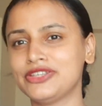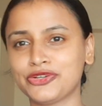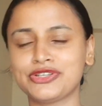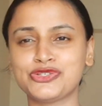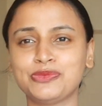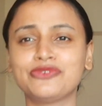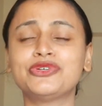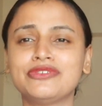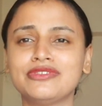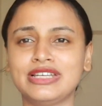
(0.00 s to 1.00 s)
Your resume
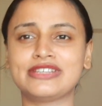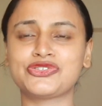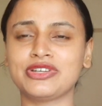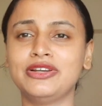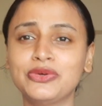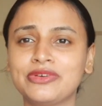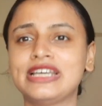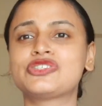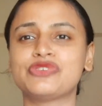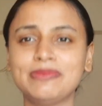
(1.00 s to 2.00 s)
would look
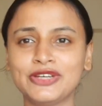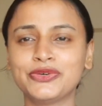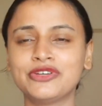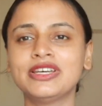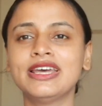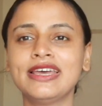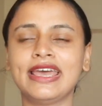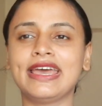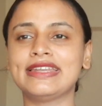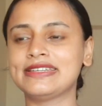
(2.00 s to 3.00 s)
extremely good,
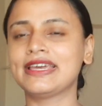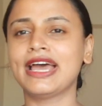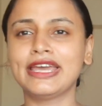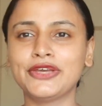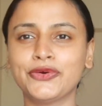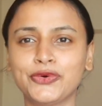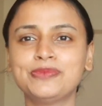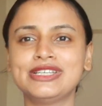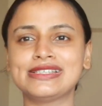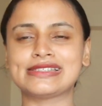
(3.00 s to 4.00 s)
and I hope
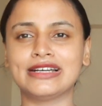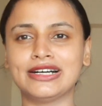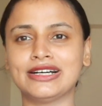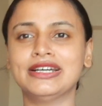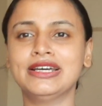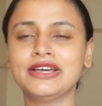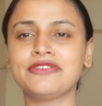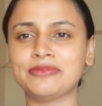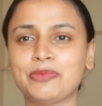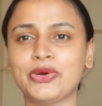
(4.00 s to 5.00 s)
these
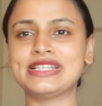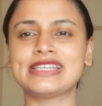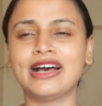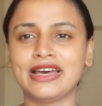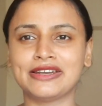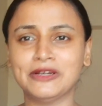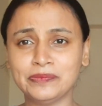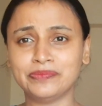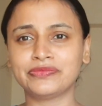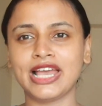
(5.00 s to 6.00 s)
points are
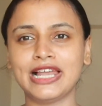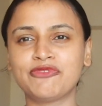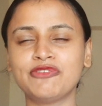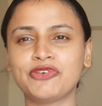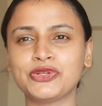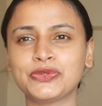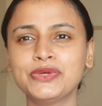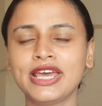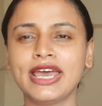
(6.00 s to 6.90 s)
helpful for you.